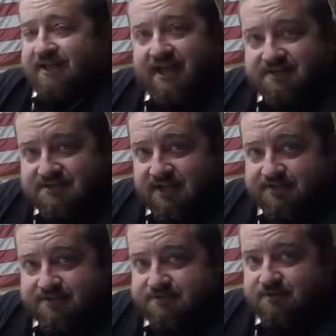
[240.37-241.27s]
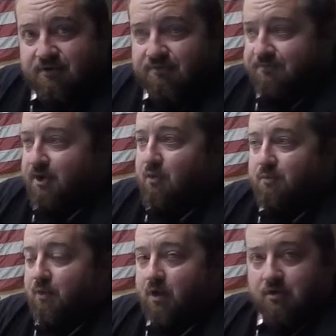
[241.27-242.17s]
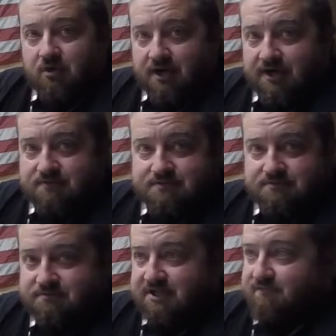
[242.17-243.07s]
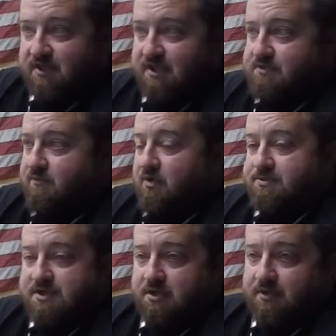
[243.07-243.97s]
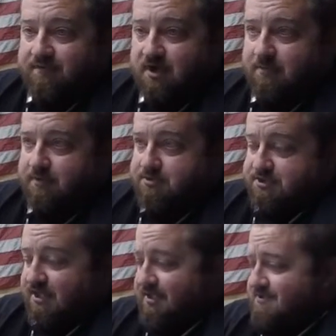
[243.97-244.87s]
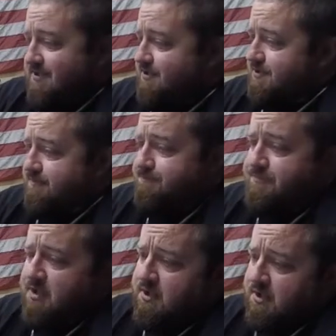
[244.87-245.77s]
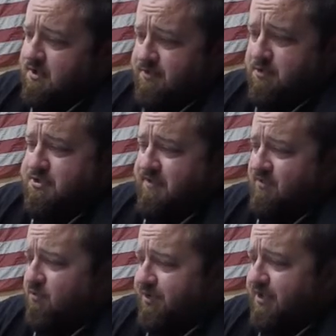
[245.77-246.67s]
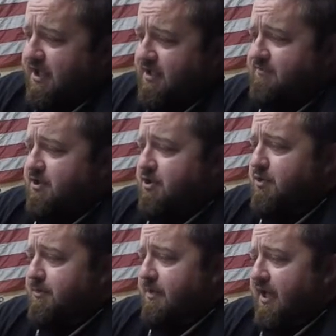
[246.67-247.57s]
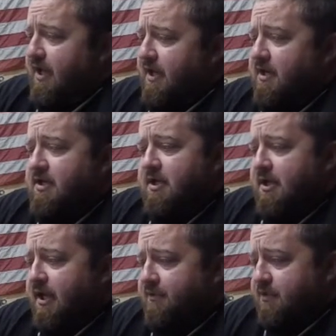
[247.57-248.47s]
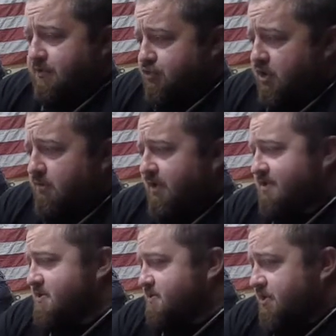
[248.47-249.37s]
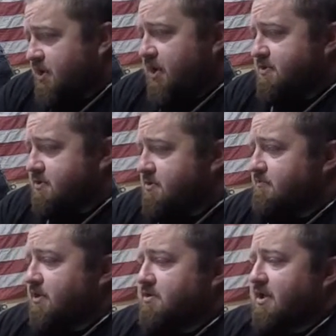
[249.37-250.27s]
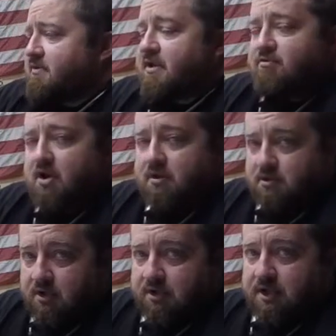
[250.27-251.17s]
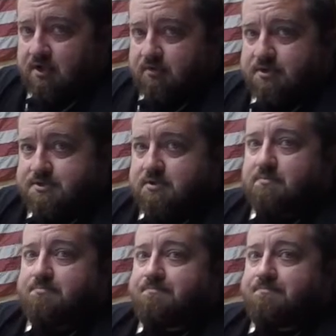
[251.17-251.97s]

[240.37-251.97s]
gas stations or Walgreens, CVS, pharmacy. I know they've got them in their snack section. Those have a really heavy duty bag, and the trail mixes, the nuts and stuff like that, they've got a lot of calories in them.